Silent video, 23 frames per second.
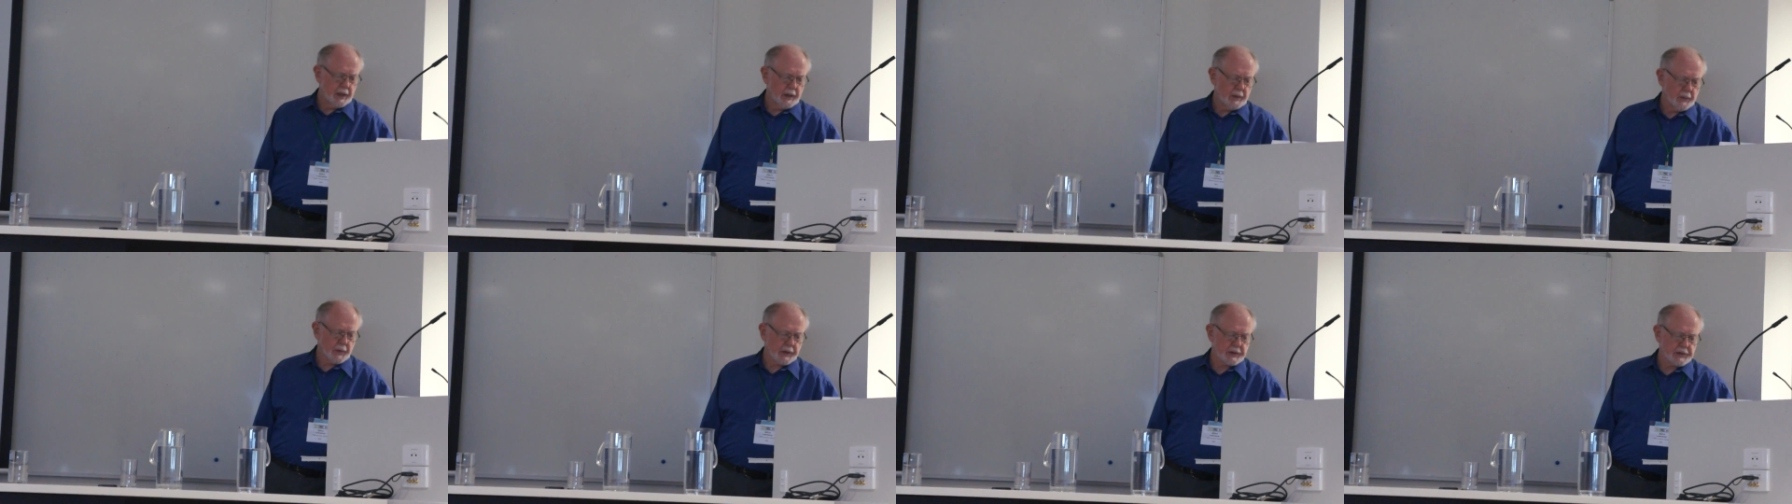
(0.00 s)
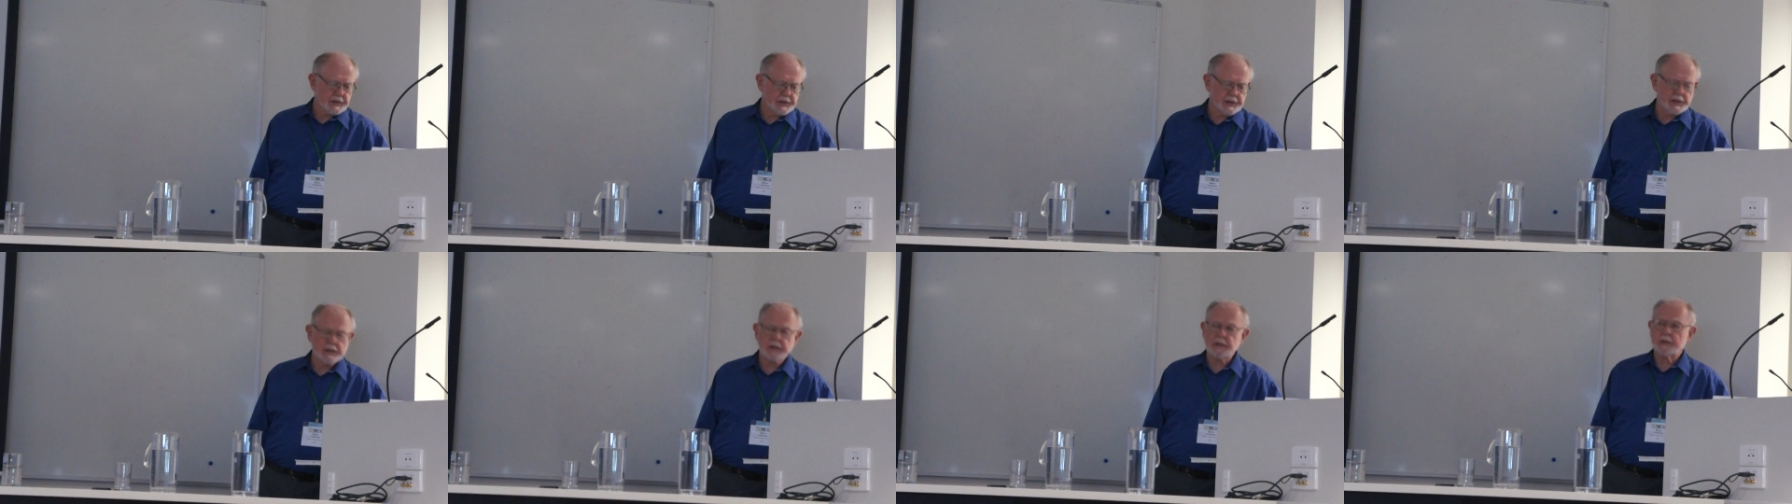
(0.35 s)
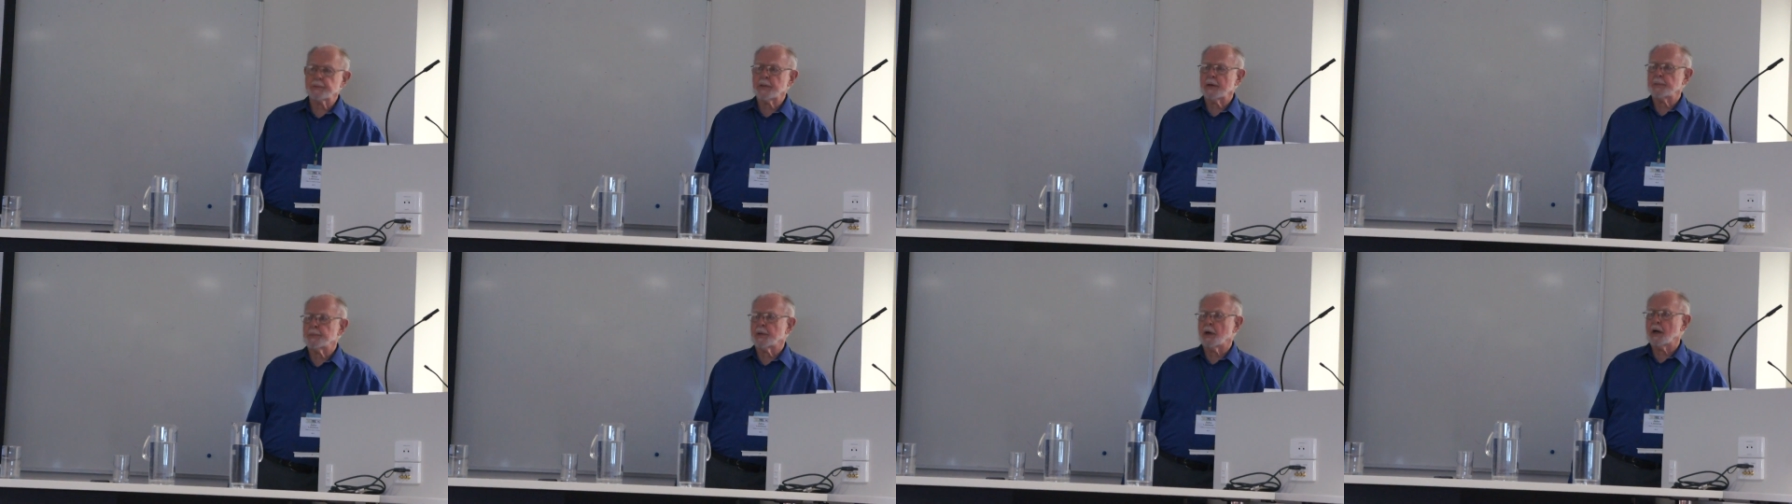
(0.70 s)
were considered to
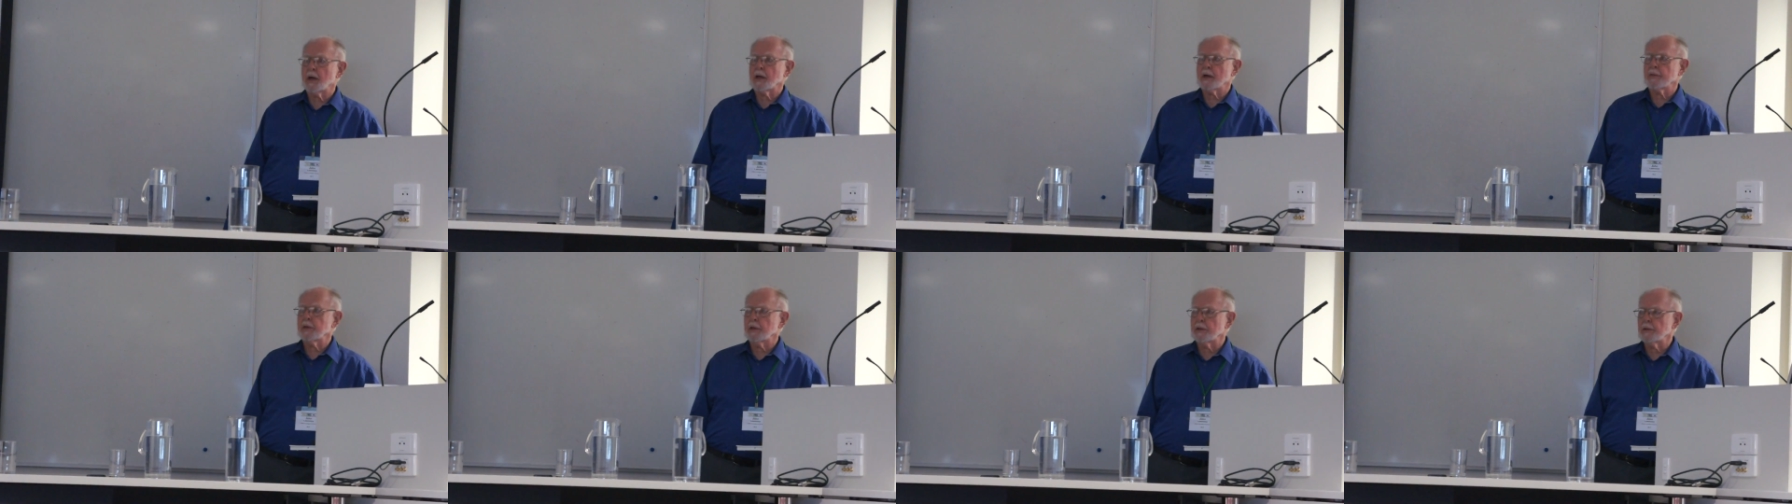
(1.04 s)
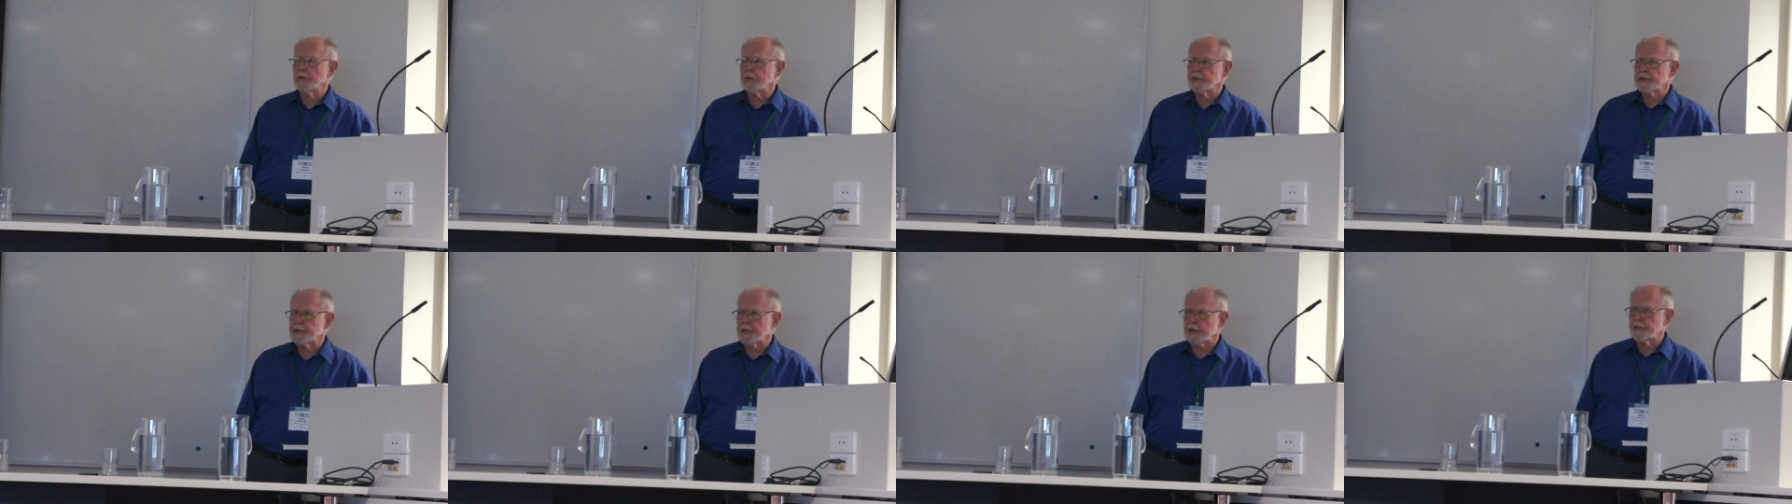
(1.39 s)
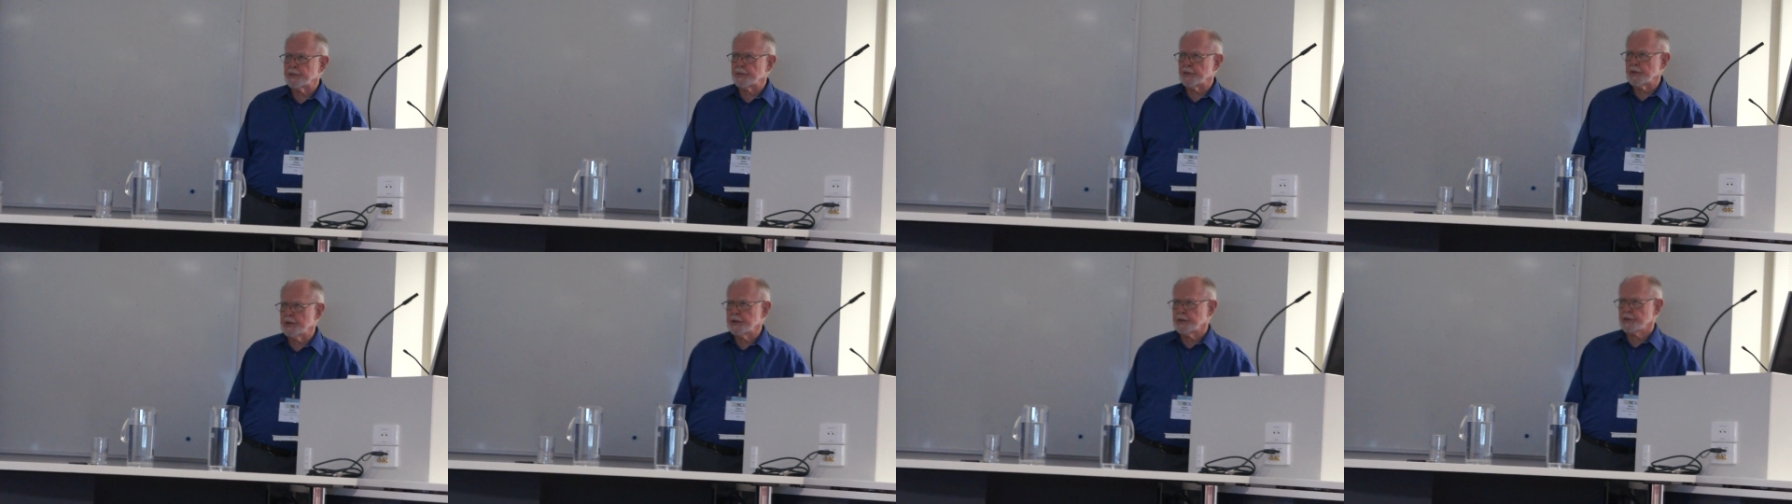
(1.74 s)
be part of the lunatic
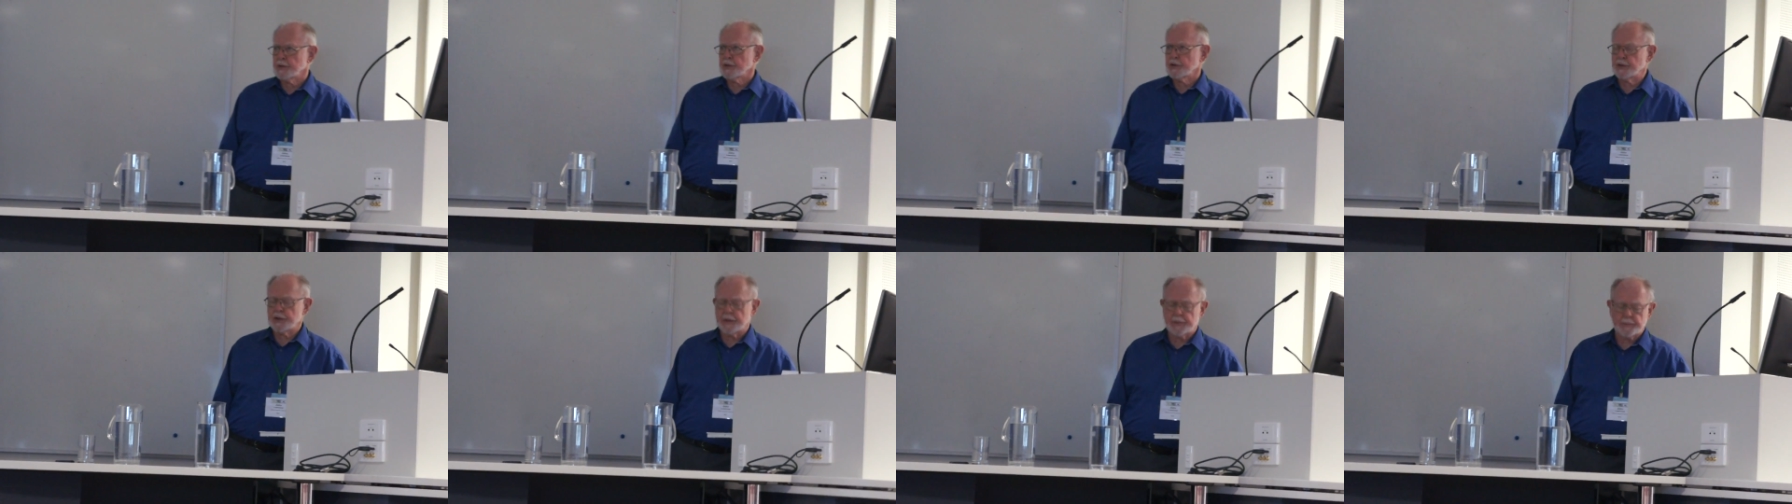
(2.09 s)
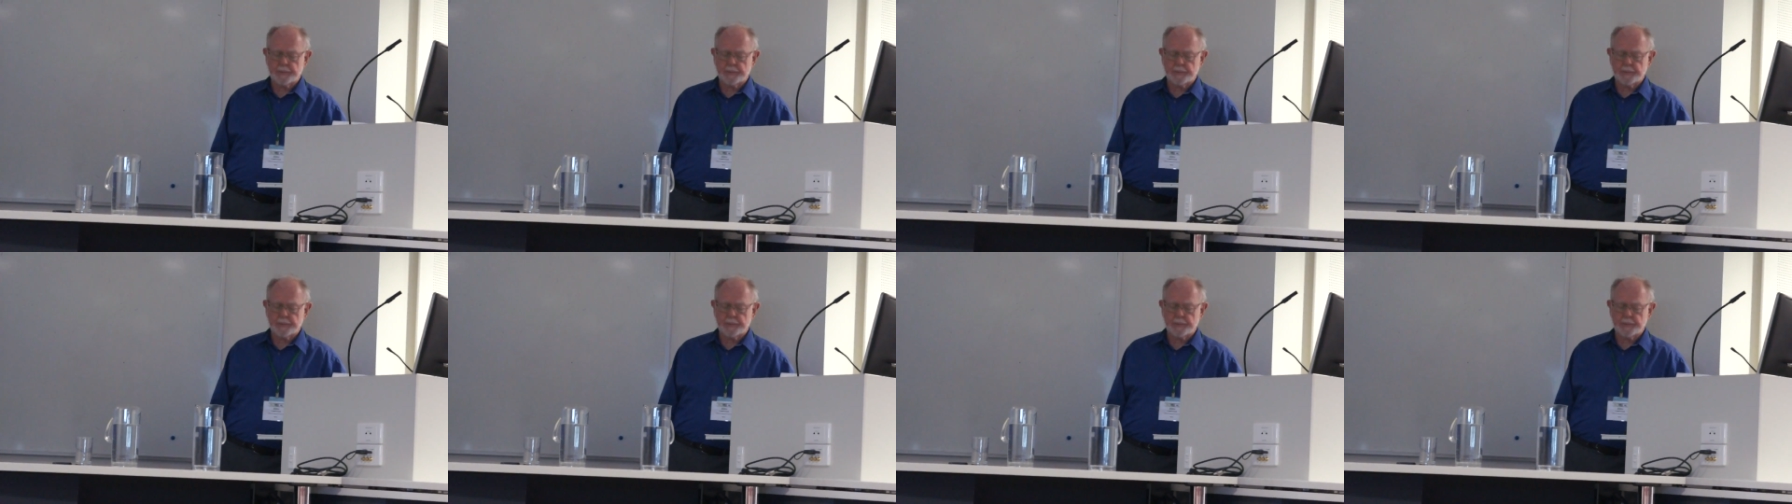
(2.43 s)
fringe,